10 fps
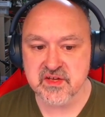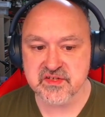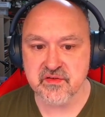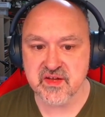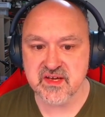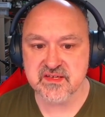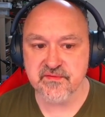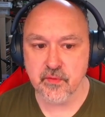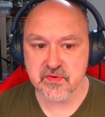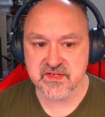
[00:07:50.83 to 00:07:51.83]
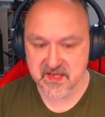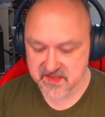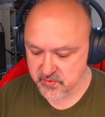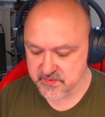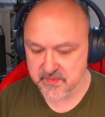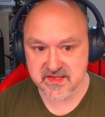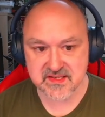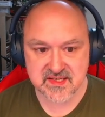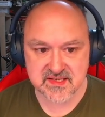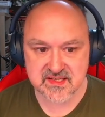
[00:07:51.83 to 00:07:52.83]
So these are 4, 6, which means
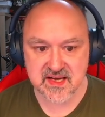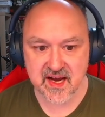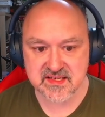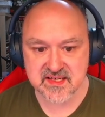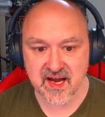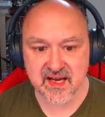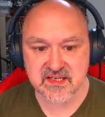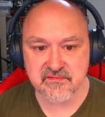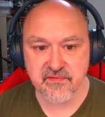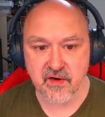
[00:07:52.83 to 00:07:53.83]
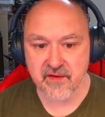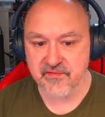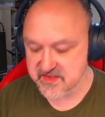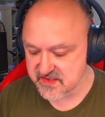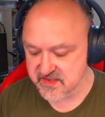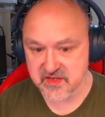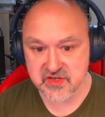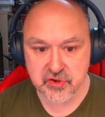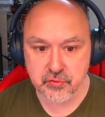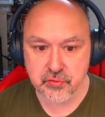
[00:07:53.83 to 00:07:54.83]
this is 8. 8 and 5, this is the
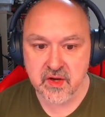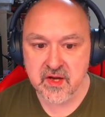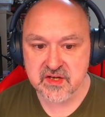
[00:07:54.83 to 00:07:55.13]
2.